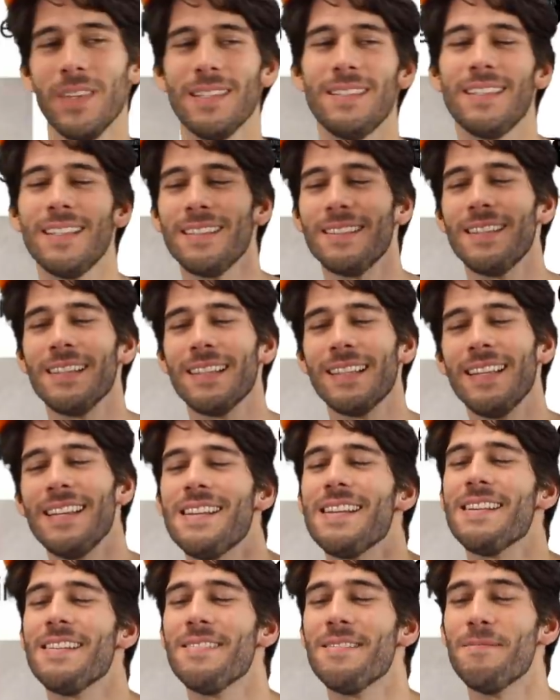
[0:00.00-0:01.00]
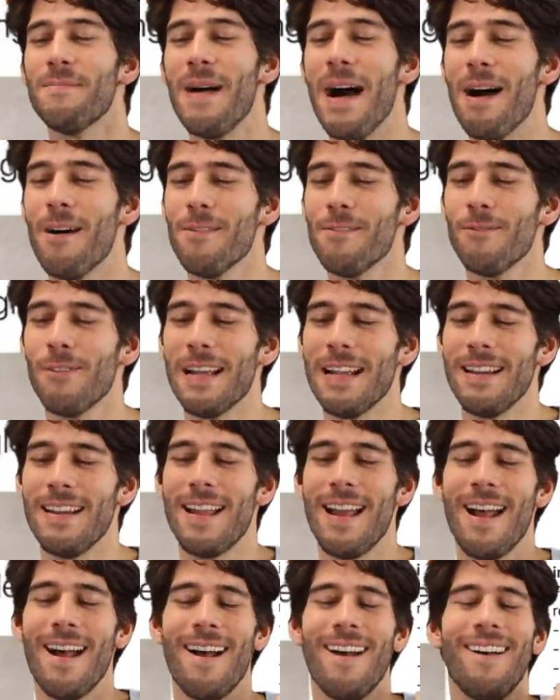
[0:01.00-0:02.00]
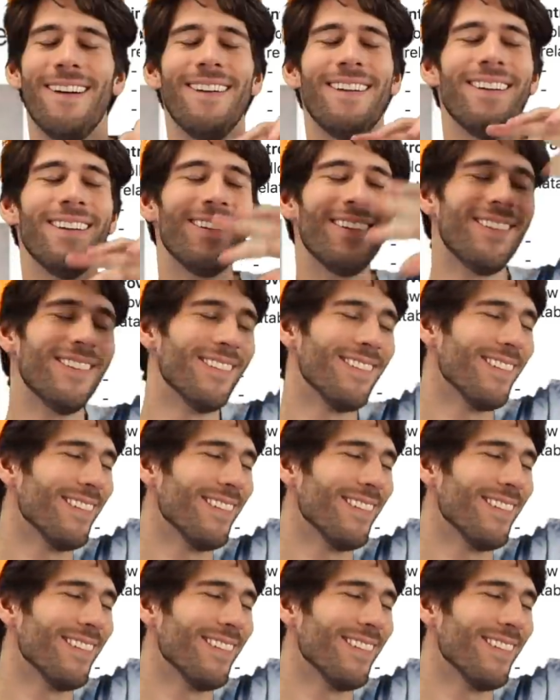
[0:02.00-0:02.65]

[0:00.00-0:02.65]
this is the king of the mountain right now.